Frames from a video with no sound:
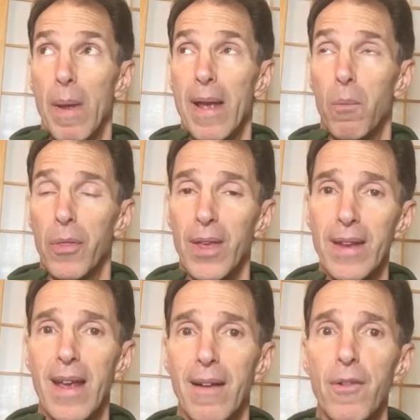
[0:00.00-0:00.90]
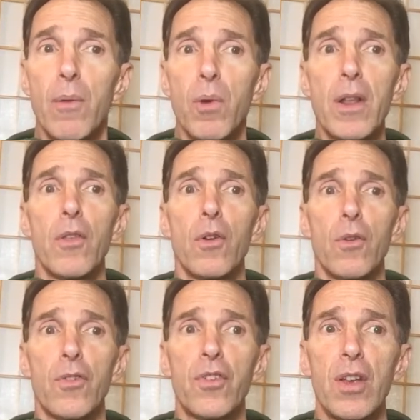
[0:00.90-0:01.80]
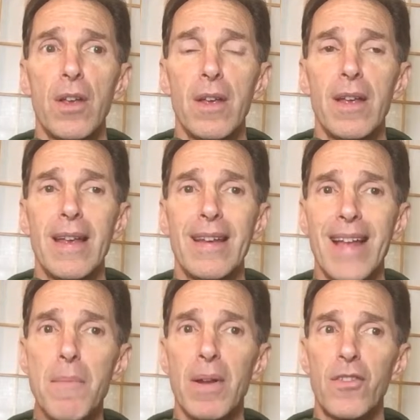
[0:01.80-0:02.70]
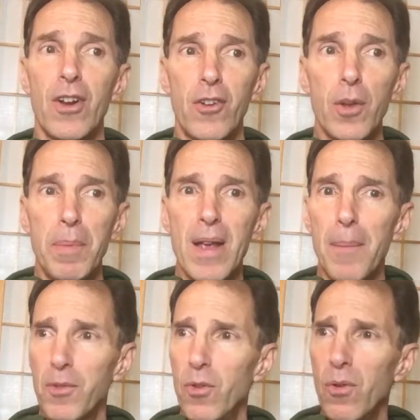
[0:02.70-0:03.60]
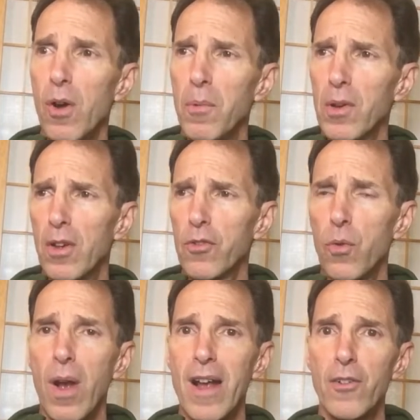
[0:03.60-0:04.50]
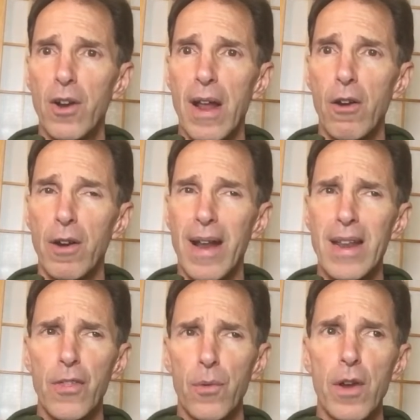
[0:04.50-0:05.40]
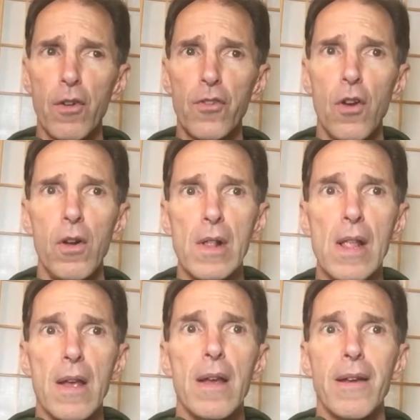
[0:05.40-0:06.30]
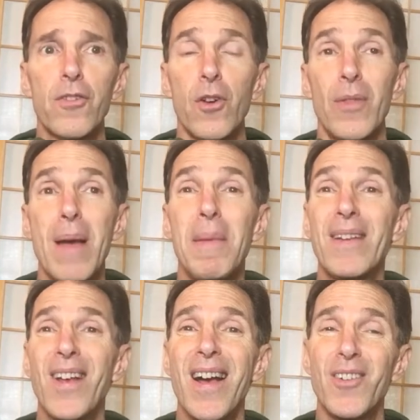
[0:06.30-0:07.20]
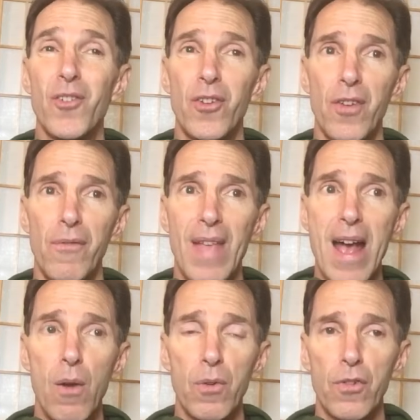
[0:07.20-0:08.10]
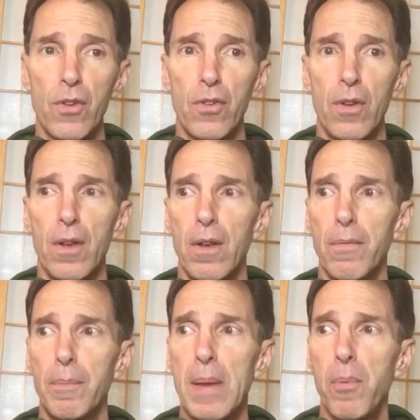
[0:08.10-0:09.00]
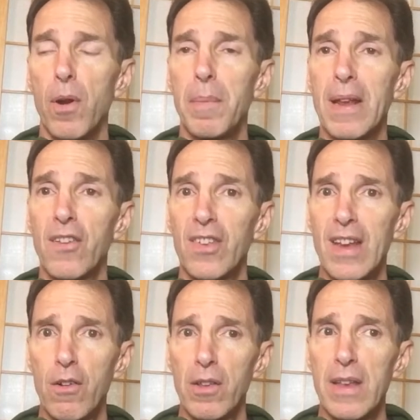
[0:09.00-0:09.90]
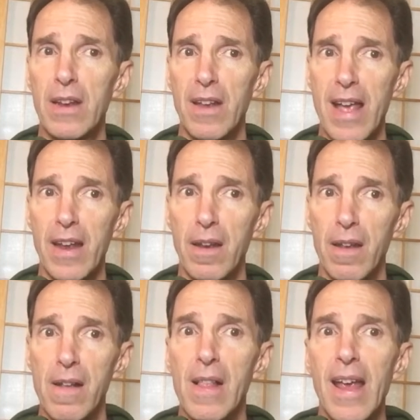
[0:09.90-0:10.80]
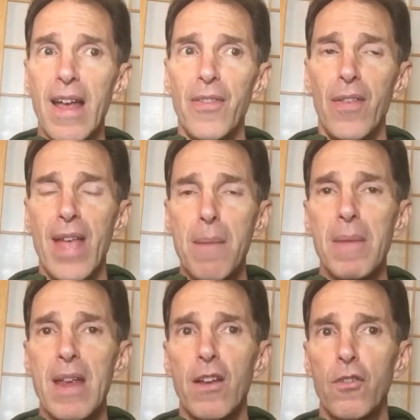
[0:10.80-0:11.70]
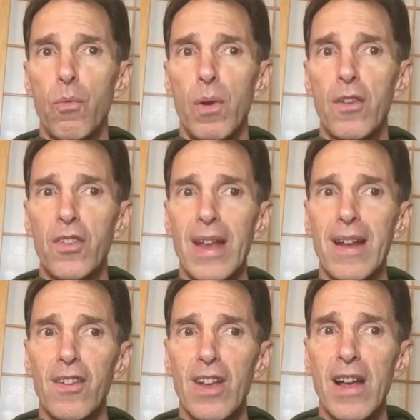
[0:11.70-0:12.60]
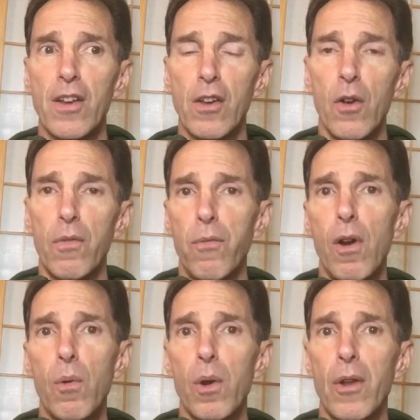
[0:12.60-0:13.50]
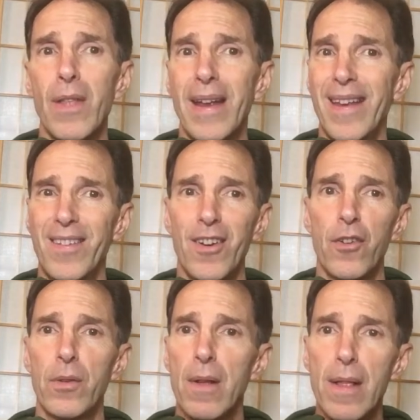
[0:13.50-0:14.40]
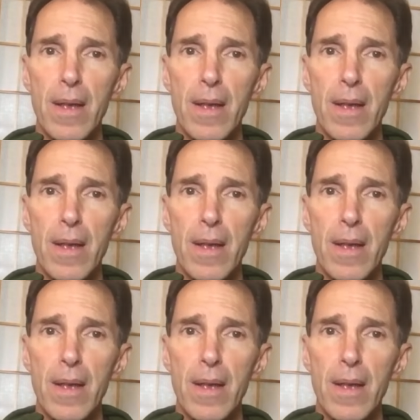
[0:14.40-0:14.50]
And within every one of those indictments, there could be up to almost close to 100, I heard, 93 or so. So that means hundreds of thousands of people are being secretly indicted. And then that means once they decide to go forward, I guess there's